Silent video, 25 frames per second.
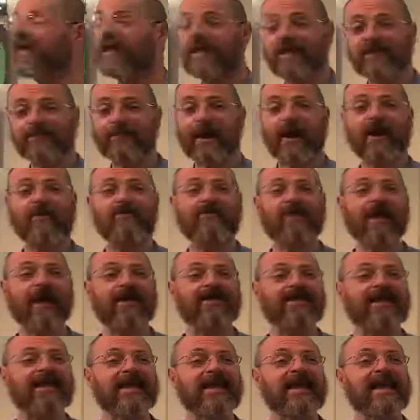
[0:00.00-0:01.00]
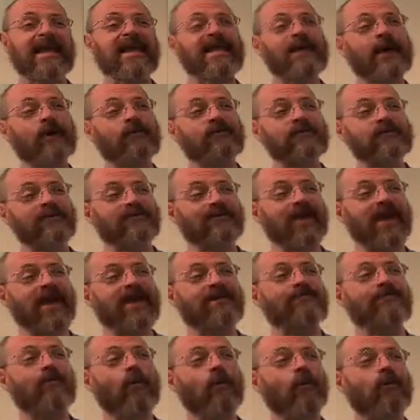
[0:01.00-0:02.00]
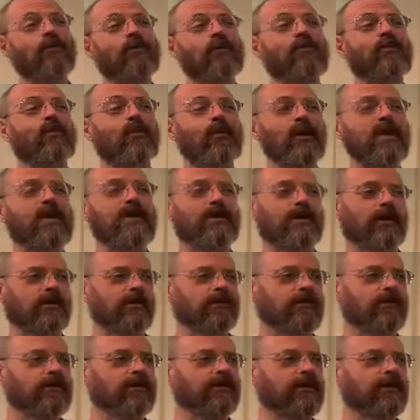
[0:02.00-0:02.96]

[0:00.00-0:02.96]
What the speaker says: As a matter of fact, He knows the pain more than we know